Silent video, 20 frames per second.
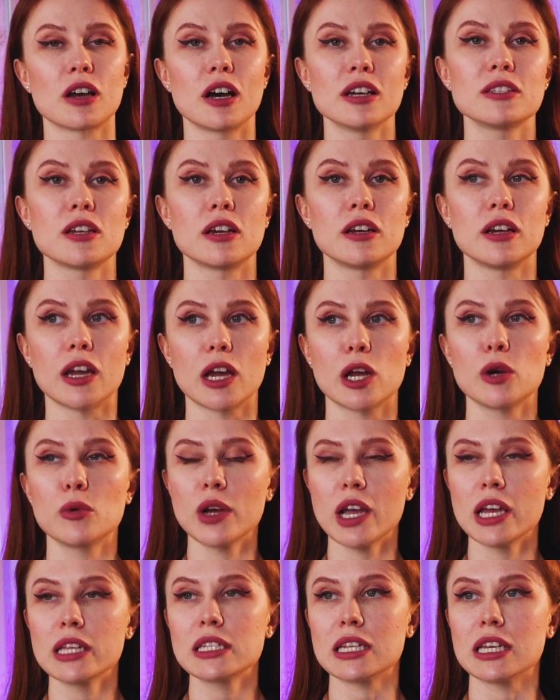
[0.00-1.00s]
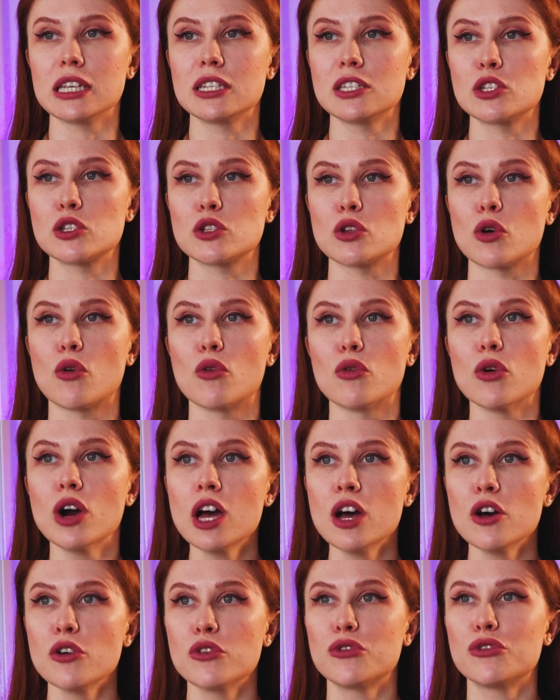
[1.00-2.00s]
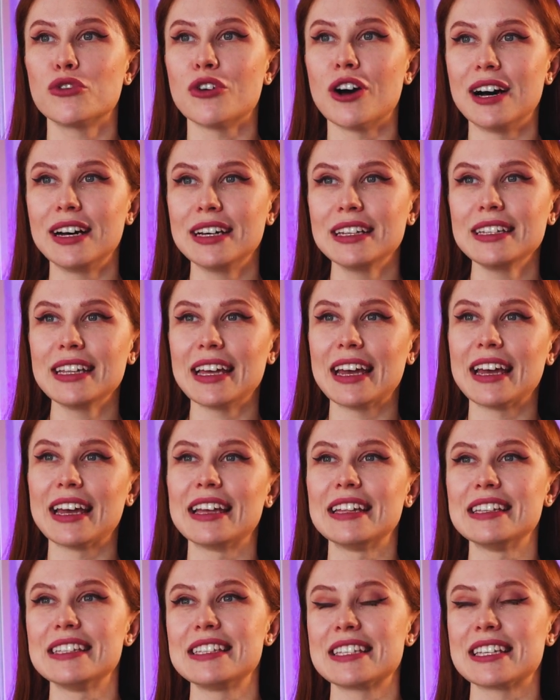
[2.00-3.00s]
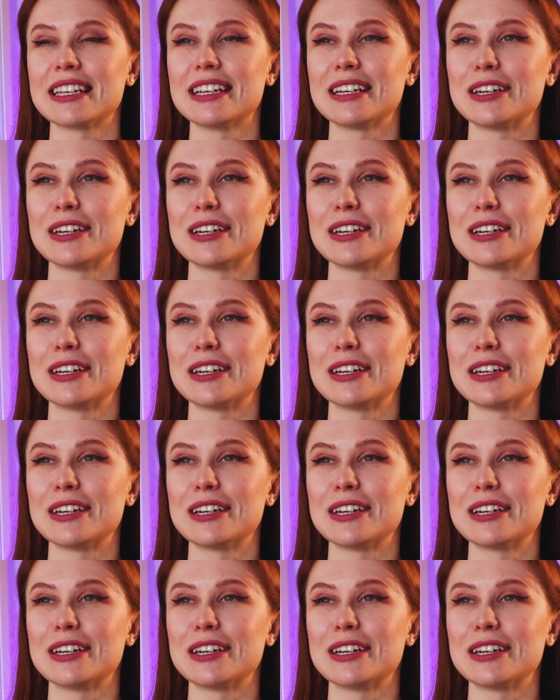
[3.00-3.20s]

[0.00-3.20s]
Qatar Airways. It's so fun, and